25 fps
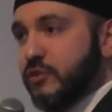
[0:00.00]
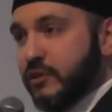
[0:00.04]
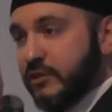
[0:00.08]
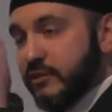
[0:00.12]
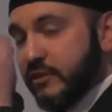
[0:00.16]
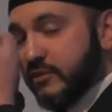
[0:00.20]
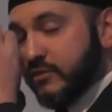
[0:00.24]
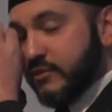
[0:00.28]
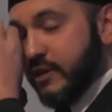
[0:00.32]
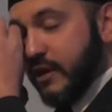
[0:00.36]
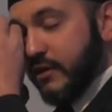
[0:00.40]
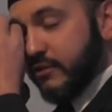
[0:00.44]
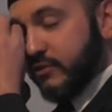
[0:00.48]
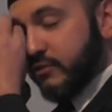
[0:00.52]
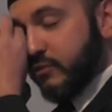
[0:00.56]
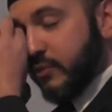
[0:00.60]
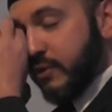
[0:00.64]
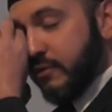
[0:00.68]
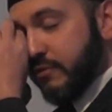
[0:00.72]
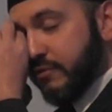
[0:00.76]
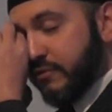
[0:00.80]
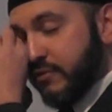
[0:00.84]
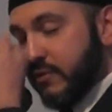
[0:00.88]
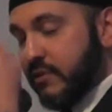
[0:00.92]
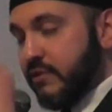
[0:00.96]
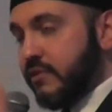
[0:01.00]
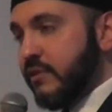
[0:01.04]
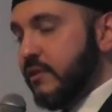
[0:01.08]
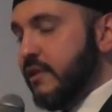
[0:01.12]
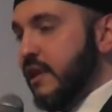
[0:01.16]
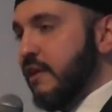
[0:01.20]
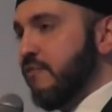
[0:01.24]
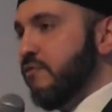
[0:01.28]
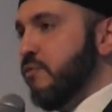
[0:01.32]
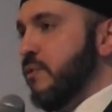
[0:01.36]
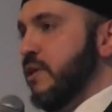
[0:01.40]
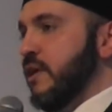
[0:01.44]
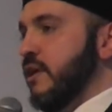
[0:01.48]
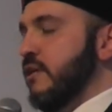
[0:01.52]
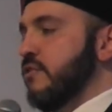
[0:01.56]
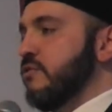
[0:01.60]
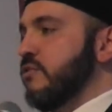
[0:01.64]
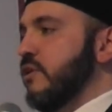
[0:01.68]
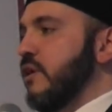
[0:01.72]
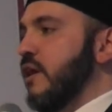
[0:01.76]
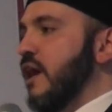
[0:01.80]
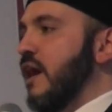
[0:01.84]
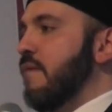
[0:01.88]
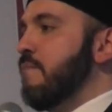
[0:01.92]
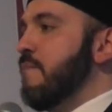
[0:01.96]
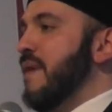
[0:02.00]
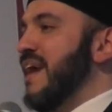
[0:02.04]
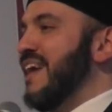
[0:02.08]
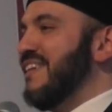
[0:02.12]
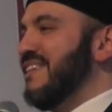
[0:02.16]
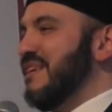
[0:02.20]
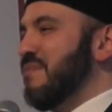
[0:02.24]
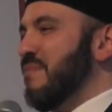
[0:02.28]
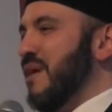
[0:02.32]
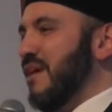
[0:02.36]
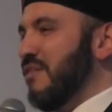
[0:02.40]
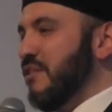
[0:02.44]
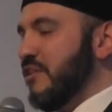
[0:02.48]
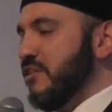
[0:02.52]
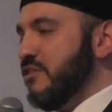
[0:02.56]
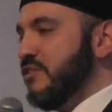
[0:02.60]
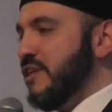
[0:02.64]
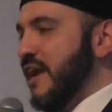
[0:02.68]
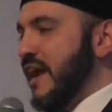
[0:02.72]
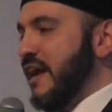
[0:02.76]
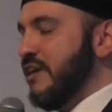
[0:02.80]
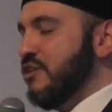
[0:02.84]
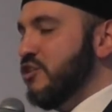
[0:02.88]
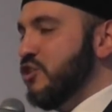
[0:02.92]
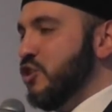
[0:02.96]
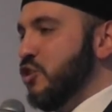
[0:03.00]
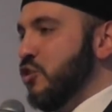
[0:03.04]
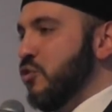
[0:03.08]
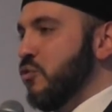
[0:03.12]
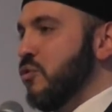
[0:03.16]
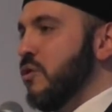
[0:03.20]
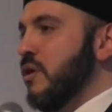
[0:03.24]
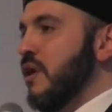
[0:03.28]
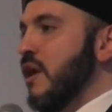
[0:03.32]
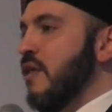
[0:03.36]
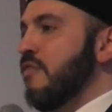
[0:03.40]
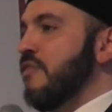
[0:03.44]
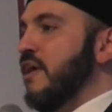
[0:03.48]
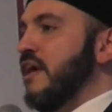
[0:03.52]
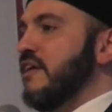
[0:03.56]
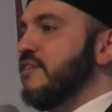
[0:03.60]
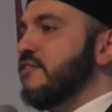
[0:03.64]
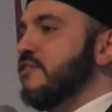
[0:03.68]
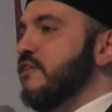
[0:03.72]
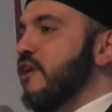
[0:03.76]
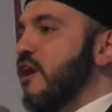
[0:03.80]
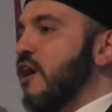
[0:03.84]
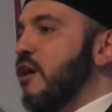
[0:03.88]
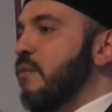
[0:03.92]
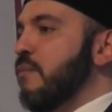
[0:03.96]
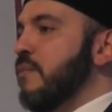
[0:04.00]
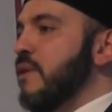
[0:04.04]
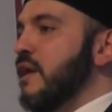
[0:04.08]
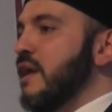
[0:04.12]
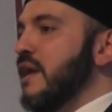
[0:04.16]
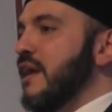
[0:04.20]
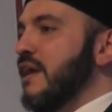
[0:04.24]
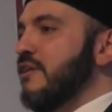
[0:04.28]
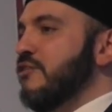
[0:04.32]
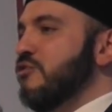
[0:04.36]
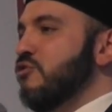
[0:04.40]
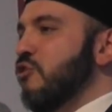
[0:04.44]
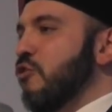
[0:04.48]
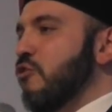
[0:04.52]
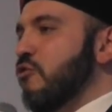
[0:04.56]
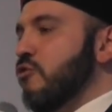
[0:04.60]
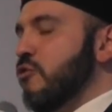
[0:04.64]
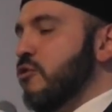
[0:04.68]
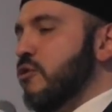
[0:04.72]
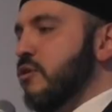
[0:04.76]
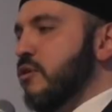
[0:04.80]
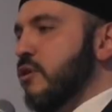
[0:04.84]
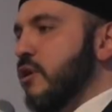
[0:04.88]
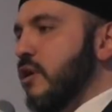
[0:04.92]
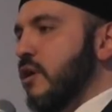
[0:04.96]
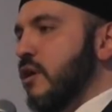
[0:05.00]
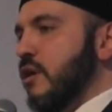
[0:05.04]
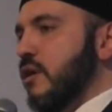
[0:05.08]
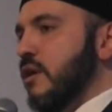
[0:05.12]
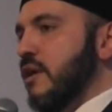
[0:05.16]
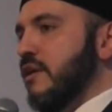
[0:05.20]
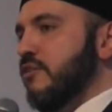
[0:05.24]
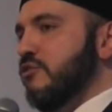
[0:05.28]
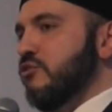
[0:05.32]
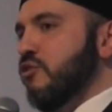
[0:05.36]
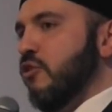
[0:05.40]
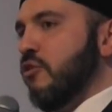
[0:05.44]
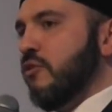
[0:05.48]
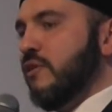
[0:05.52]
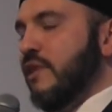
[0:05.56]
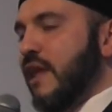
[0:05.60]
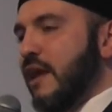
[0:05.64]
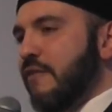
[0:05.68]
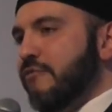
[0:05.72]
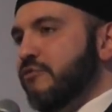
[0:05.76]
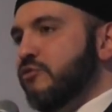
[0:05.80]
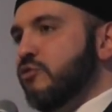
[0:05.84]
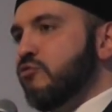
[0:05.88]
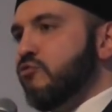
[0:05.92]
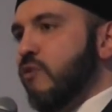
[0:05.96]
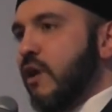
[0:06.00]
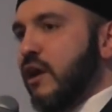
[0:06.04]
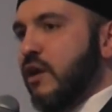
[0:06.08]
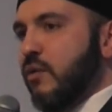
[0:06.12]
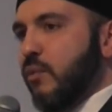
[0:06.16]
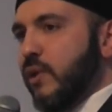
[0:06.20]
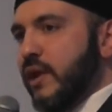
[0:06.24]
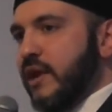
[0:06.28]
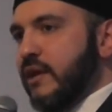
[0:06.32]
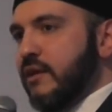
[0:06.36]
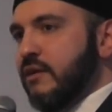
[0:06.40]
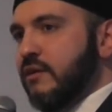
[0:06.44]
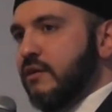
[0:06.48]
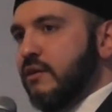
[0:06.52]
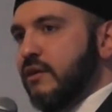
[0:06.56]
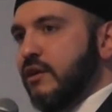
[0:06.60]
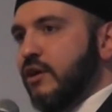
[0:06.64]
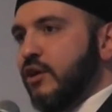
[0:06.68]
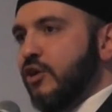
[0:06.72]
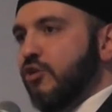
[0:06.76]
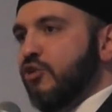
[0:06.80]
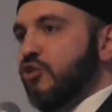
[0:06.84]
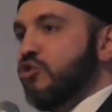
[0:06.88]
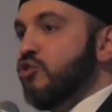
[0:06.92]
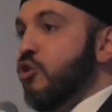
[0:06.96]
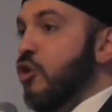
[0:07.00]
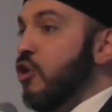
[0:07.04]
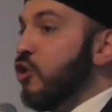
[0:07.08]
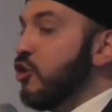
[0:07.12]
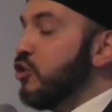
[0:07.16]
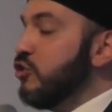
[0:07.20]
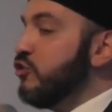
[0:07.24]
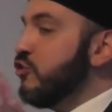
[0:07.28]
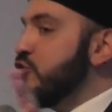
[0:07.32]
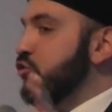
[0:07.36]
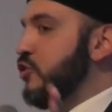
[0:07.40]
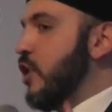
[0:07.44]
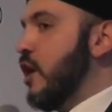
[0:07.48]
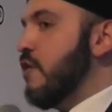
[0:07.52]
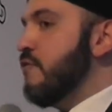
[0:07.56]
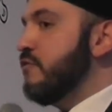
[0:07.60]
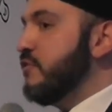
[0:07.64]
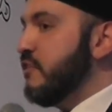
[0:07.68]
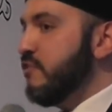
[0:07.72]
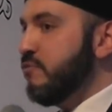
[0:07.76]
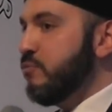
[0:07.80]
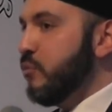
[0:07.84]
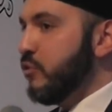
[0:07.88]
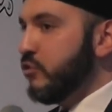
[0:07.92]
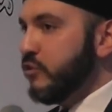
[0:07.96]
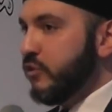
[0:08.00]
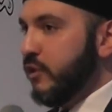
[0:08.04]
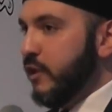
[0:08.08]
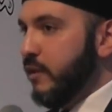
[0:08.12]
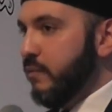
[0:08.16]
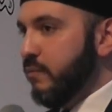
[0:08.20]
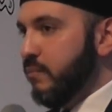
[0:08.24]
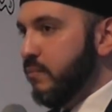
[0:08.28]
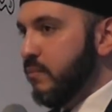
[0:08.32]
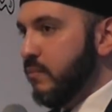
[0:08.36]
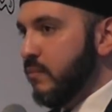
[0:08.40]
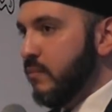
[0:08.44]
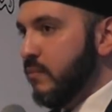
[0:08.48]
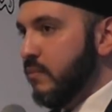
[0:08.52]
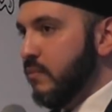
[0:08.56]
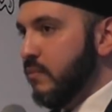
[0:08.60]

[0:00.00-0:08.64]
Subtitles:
and you can discuss with the left-wingers and make them understand that Islam is not left or right wing. You're not a conservative Muslim.